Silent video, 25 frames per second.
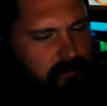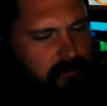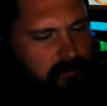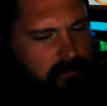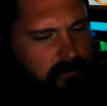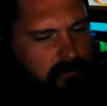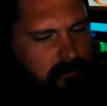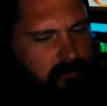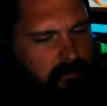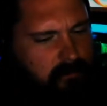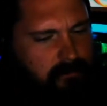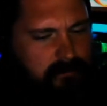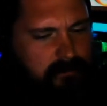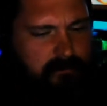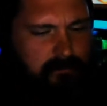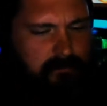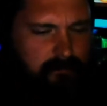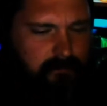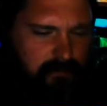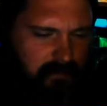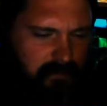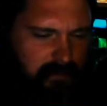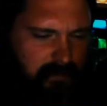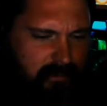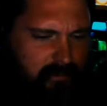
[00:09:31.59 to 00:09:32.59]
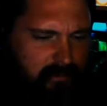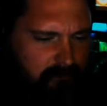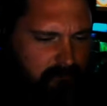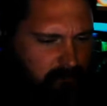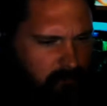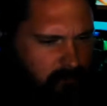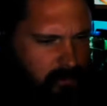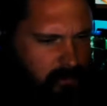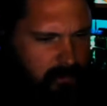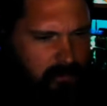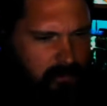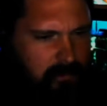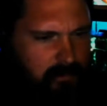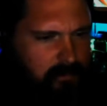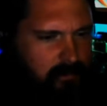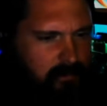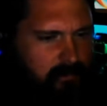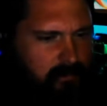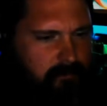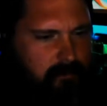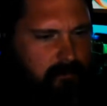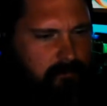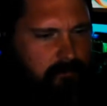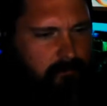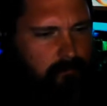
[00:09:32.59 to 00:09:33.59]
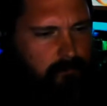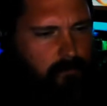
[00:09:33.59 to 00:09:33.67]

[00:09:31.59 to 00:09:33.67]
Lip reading: or just kind of living in for a